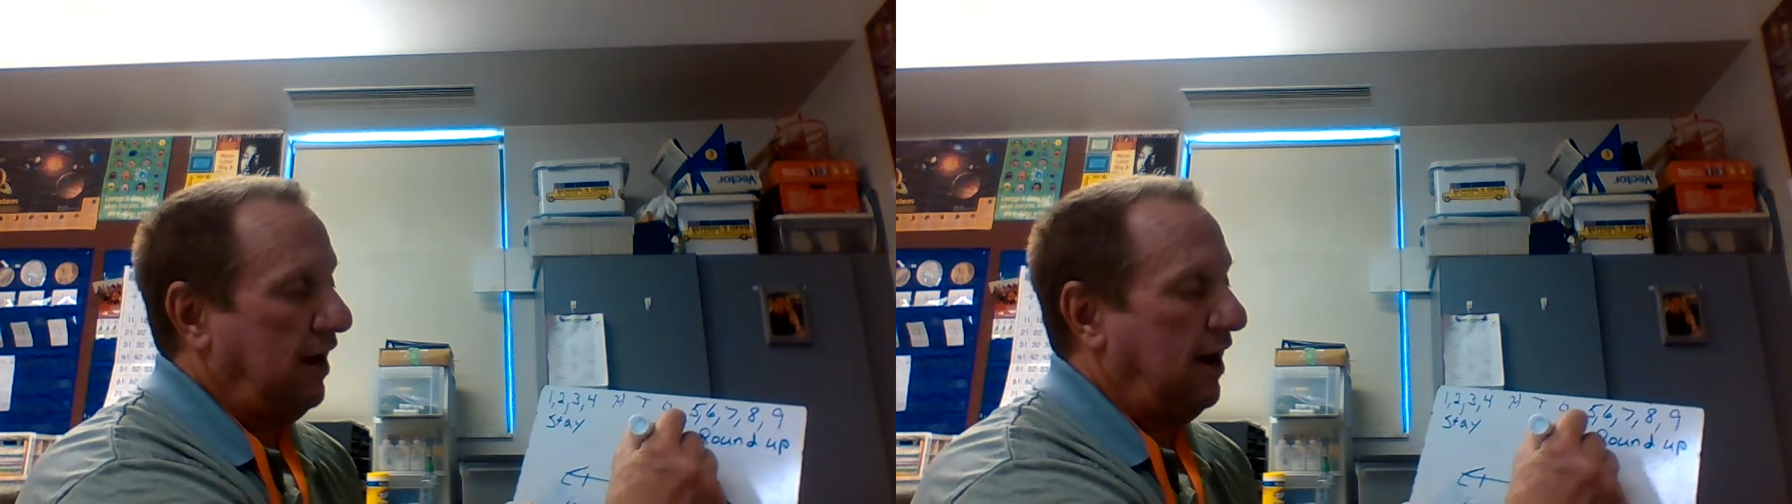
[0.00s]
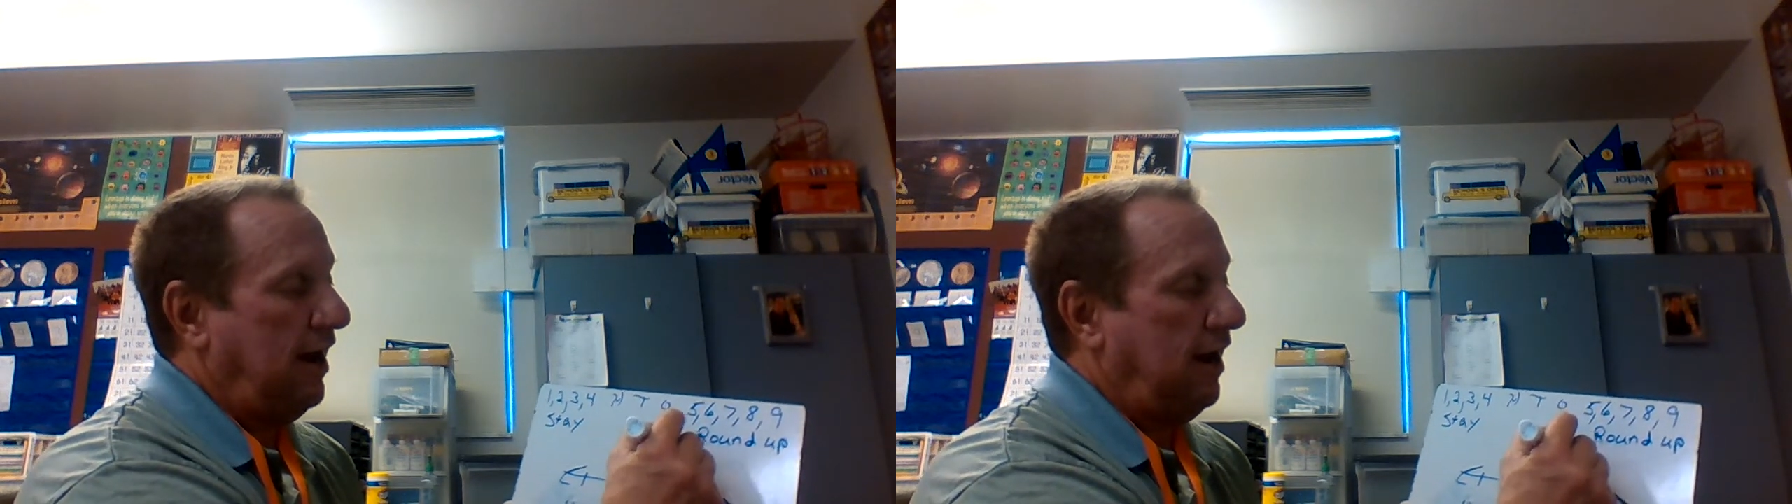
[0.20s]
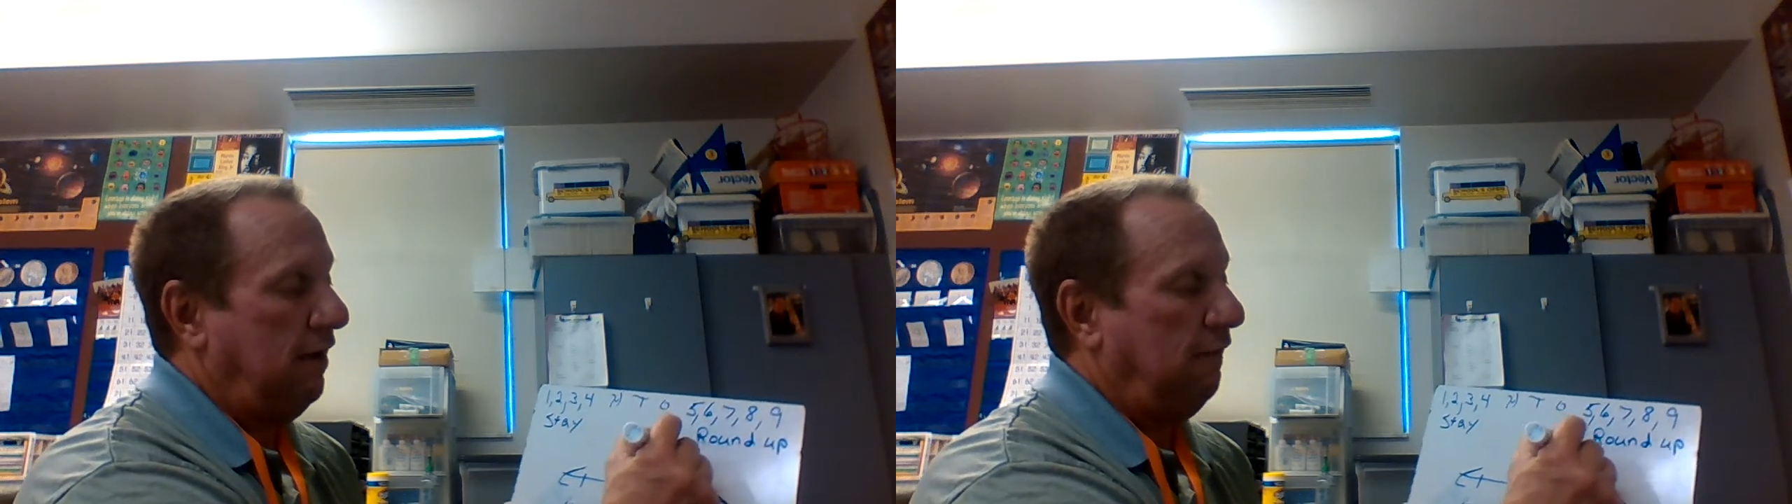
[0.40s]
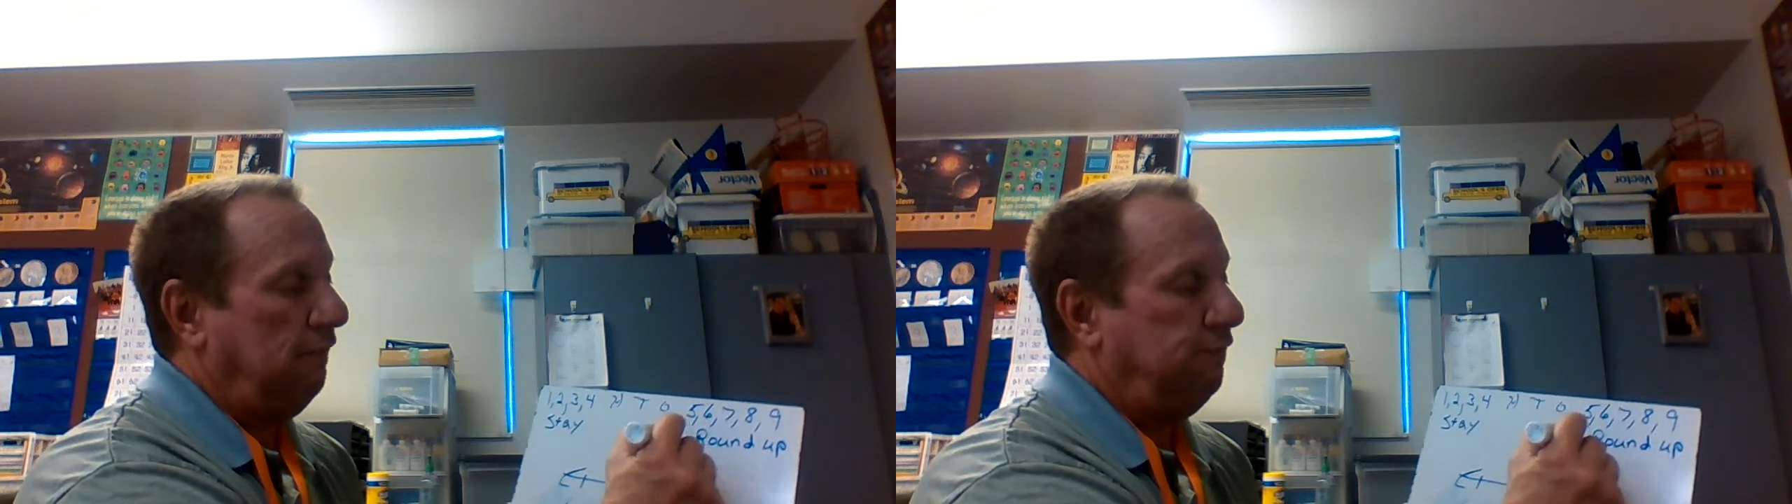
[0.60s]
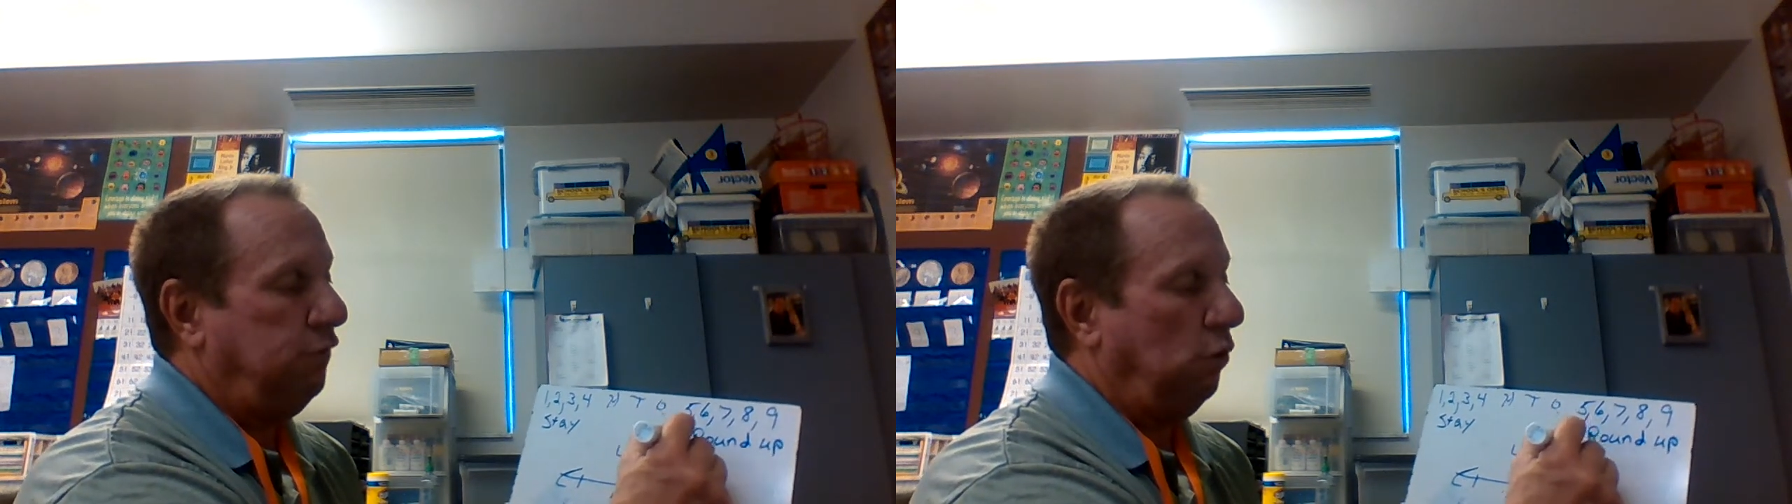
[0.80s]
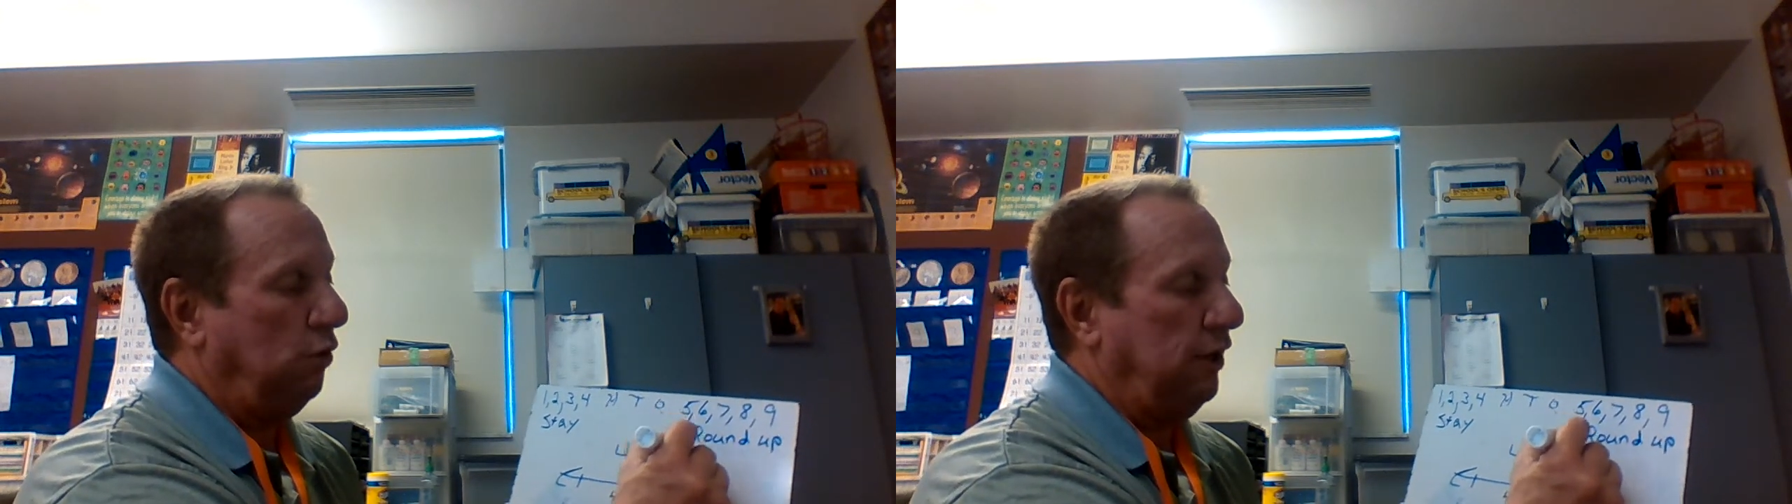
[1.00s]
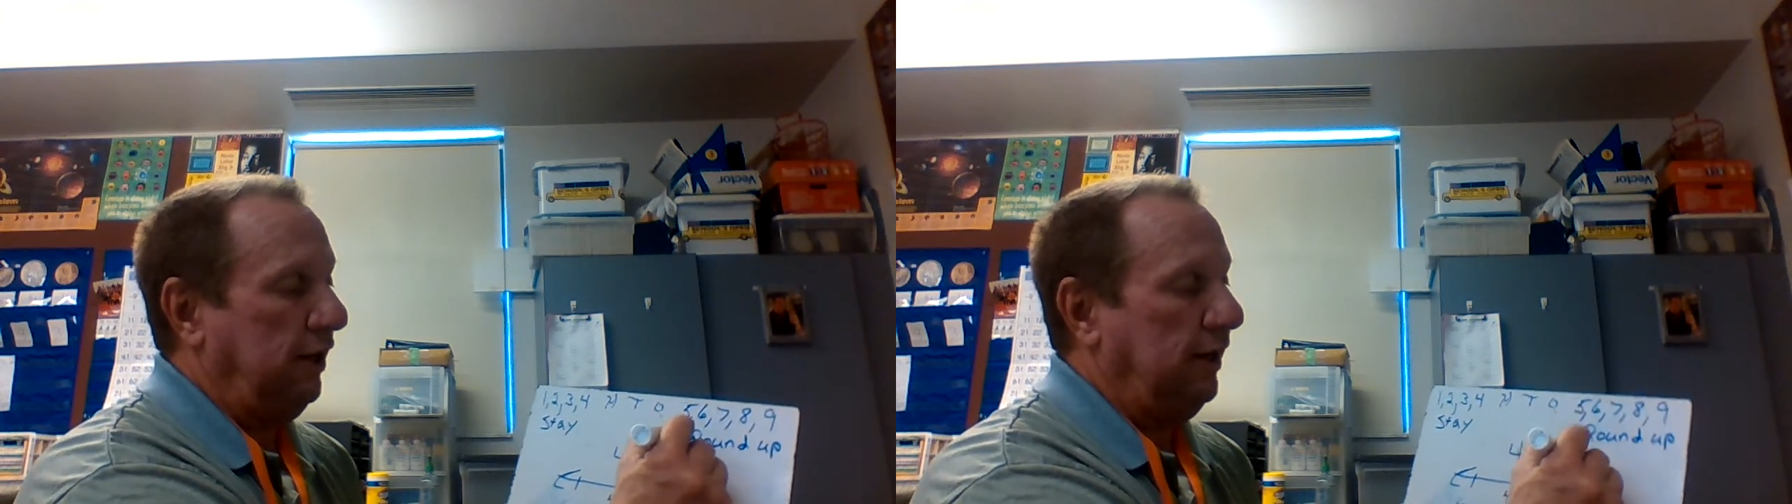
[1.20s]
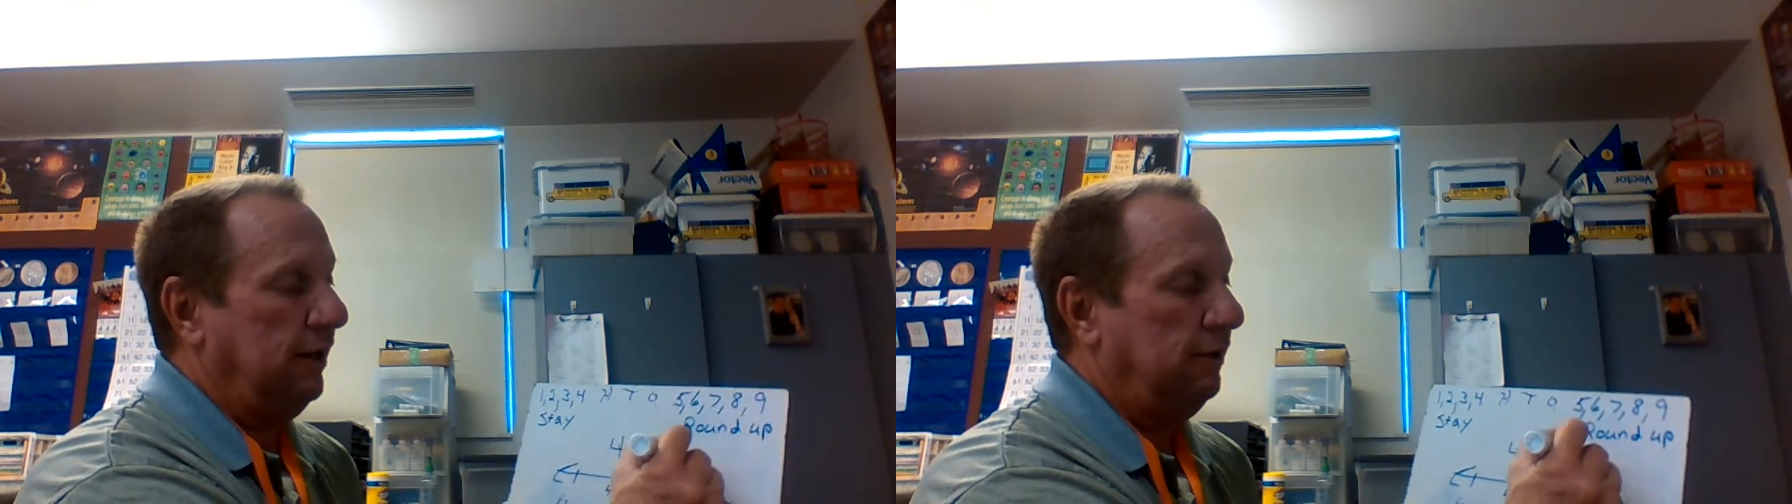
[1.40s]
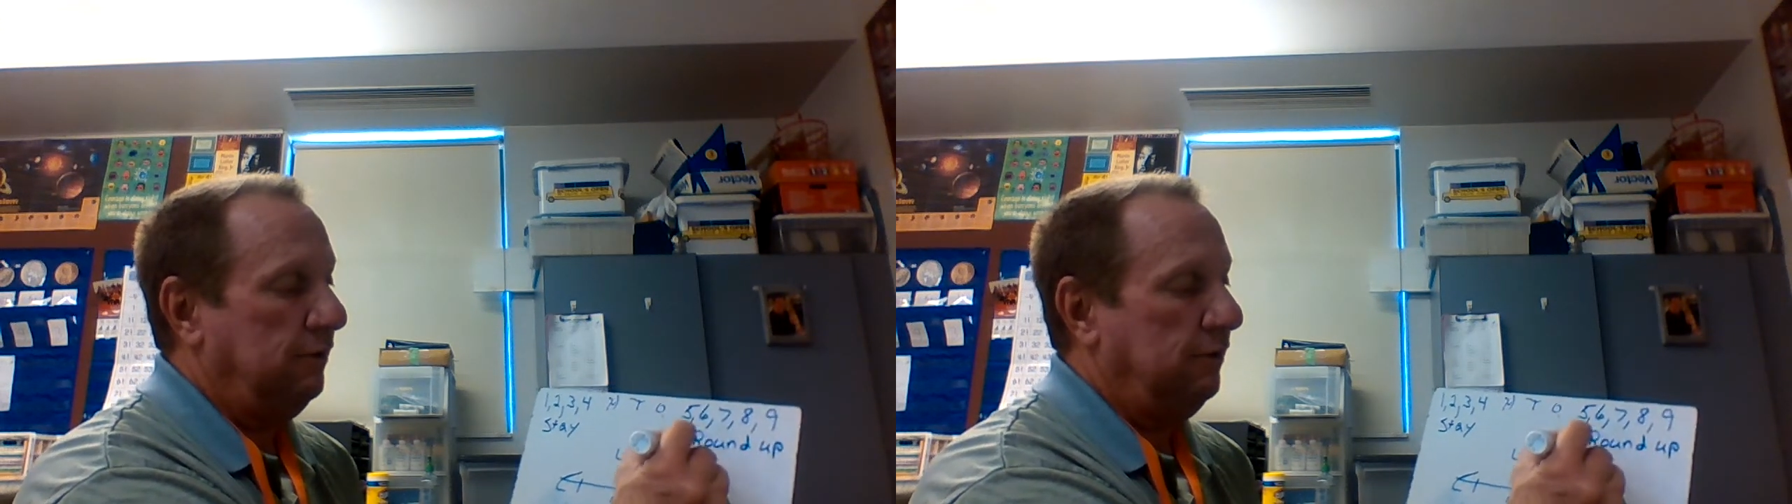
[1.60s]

at 40.